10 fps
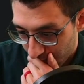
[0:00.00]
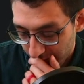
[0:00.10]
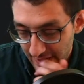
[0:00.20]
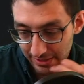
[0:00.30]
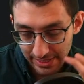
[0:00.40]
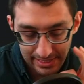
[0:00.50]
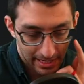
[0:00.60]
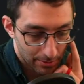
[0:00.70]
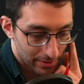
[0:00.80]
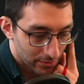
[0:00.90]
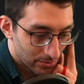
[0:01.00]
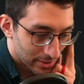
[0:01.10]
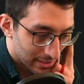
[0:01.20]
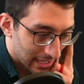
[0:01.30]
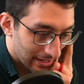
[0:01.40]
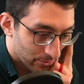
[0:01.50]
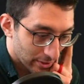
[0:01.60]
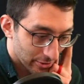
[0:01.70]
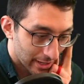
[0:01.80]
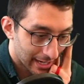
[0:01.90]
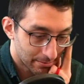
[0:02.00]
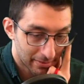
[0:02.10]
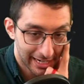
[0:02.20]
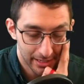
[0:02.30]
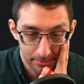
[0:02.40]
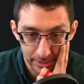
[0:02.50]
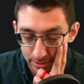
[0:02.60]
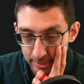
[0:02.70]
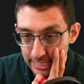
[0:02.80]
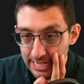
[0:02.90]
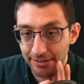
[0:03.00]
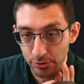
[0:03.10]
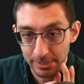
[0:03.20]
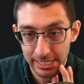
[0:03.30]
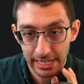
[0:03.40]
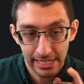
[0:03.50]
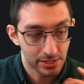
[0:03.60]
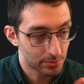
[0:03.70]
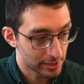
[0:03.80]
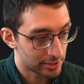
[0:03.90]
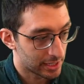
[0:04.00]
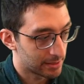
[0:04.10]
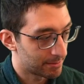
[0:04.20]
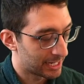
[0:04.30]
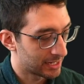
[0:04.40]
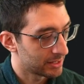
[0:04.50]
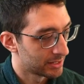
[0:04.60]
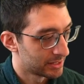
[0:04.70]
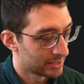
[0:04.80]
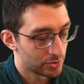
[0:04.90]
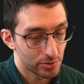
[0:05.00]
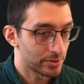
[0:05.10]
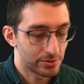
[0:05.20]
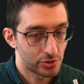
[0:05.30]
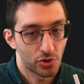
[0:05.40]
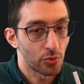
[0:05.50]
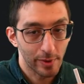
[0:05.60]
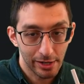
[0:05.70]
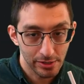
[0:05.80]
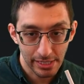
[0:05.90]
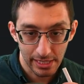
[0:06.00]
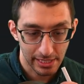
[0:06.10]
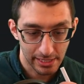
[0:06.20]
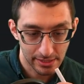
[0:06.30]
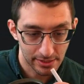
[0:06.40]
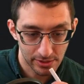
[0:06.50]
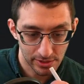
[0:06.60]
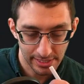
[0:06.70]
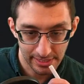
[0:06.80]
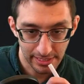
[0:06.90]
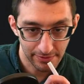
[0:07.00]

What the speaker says: Yeah, I was going to say, what if you just saved when you're not in battle? But there might never be a case where you're not in battle, or so rarely that it just doesn't save